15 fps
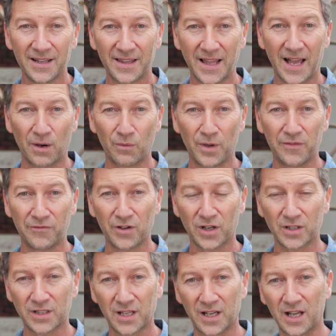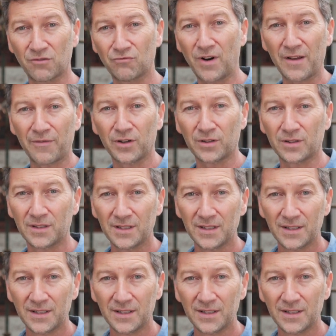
that we've got to unravel